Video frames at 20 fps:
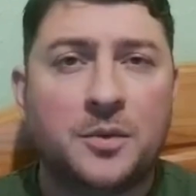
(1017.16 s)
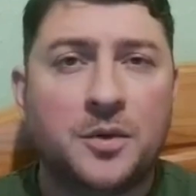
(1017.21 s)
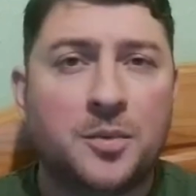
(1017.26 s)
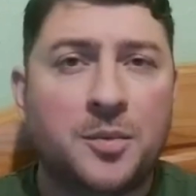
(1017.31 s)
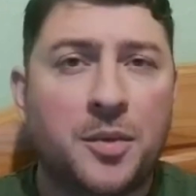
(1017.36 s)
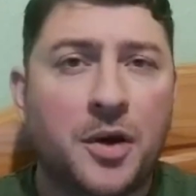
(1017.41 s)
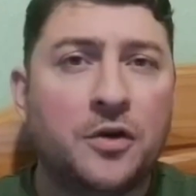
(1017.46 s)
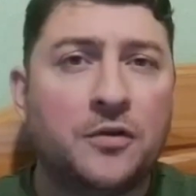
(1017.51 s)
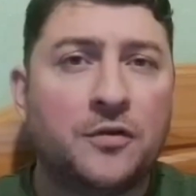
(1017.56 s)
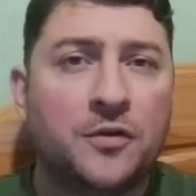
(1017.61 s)
we're
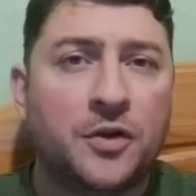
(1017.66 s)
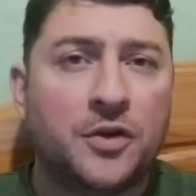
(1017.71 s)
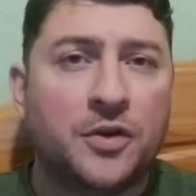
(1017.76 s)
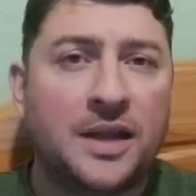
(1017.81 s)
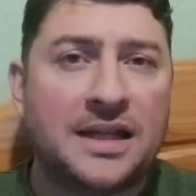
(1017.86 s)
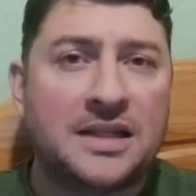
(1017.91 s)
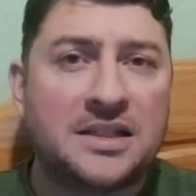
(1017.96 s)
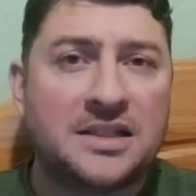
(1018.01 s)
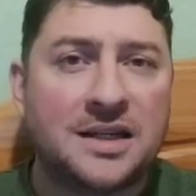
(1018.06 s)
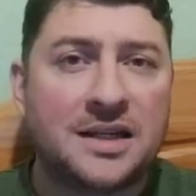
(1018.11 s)
both on
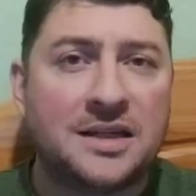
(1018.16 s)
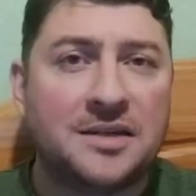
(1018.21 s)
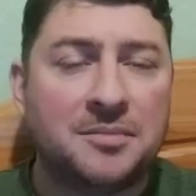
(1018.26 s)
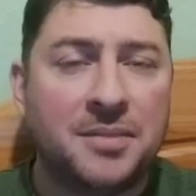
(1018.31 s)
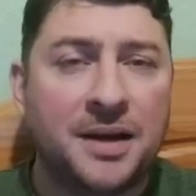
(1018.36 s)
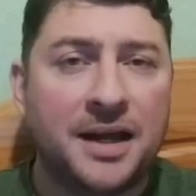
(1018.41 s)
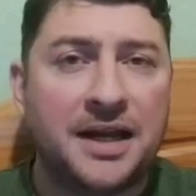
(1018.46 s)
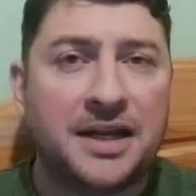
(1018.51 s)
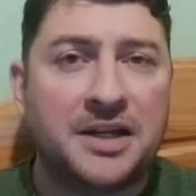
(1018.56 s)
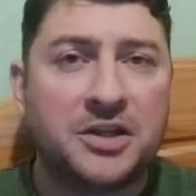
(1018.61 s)
that same
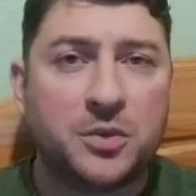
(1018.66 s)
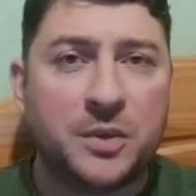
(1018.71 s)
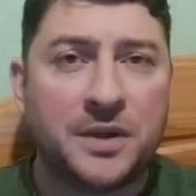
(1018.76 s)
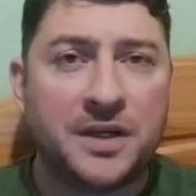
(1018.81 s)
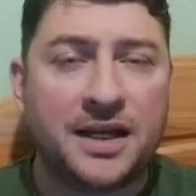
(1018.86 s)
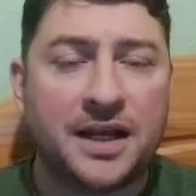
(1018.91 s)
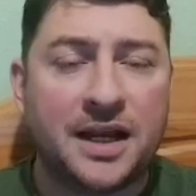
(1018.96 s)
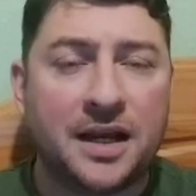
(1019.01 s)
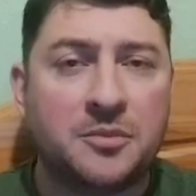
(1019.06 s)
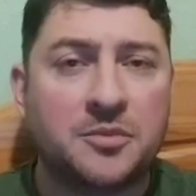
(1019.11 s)
page when it
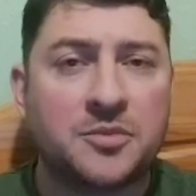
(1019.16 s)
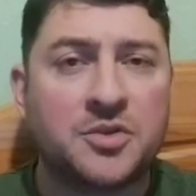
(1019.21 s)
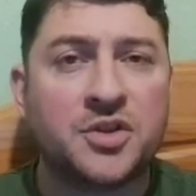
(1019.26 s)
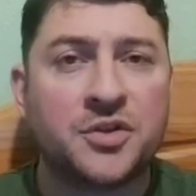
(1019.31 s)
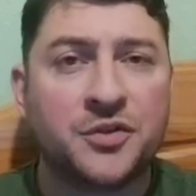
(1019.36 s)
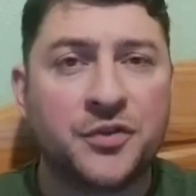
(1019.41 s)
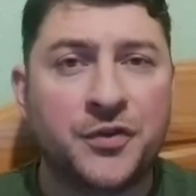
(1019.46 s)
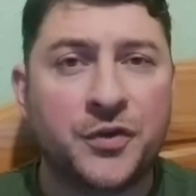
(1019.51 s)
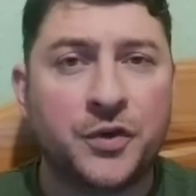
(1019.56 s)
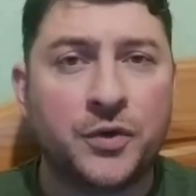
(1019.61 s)
comes to
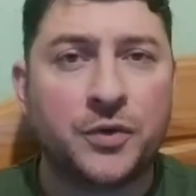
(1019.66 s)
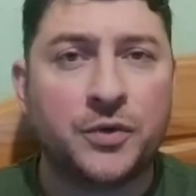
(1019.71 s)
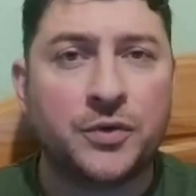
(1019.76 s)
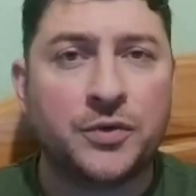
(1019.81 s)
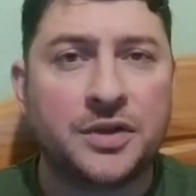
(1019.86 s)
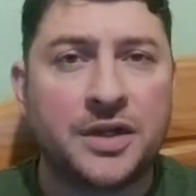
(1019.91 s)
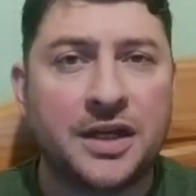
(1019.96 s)
food.